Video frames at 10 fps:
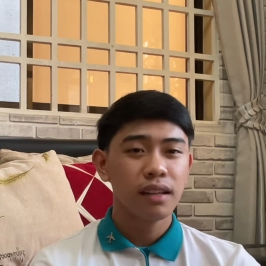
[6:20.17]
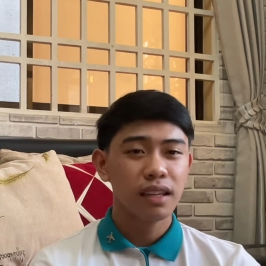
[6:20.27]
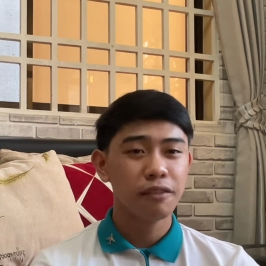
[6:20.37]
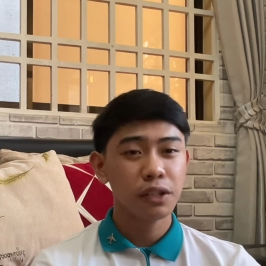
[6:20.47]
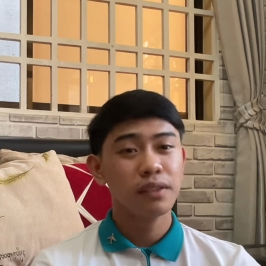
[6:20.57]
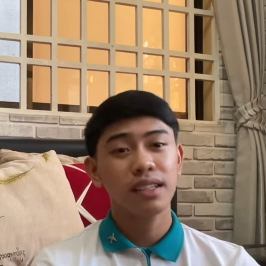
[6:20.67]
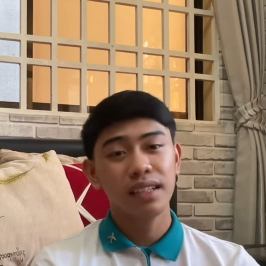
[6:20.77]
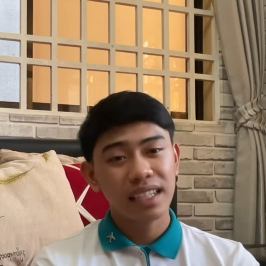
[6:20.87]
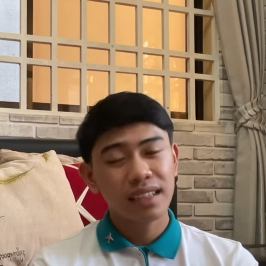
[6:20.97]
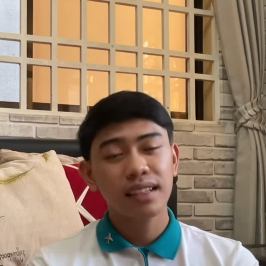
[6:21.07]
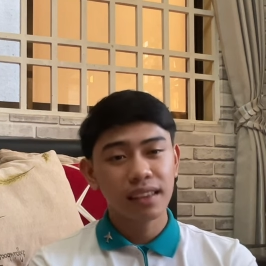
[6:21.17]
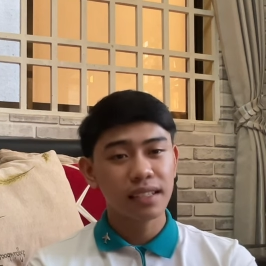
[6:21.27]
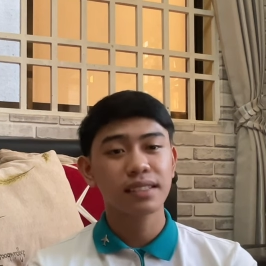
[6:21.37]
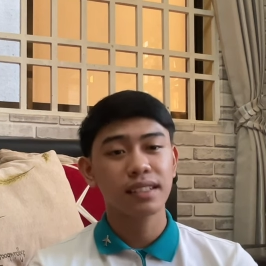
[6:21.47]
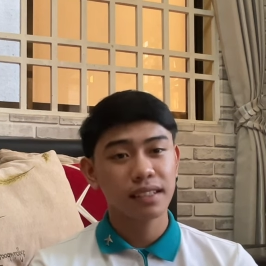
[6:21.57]
even on the little
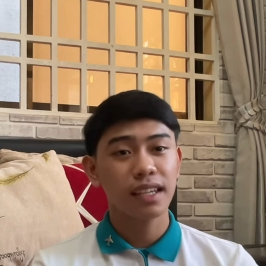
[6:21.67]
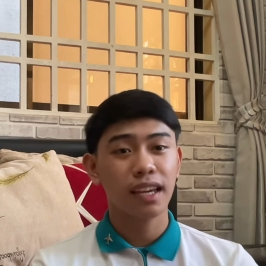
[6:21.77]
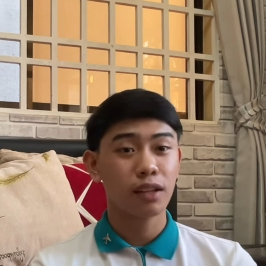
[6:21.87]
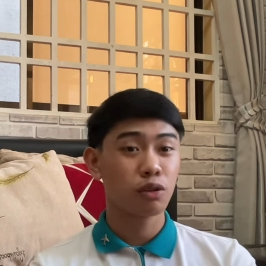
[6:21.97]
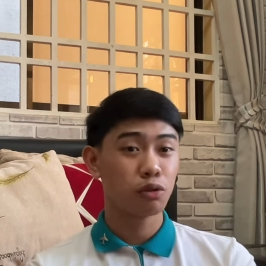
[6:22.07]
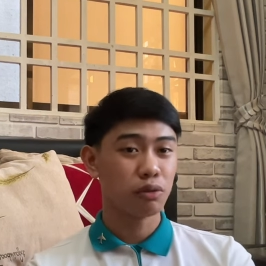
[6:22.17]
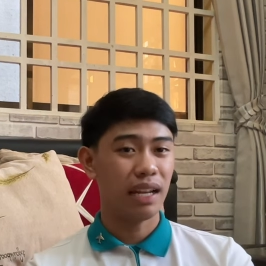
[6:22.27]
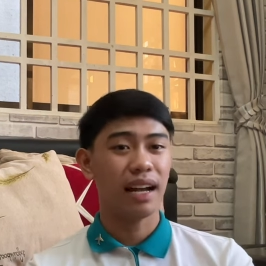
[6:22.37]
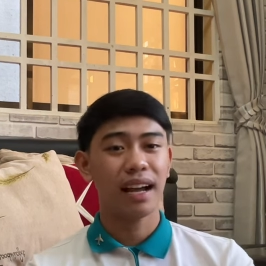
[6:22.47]
things that they can do na.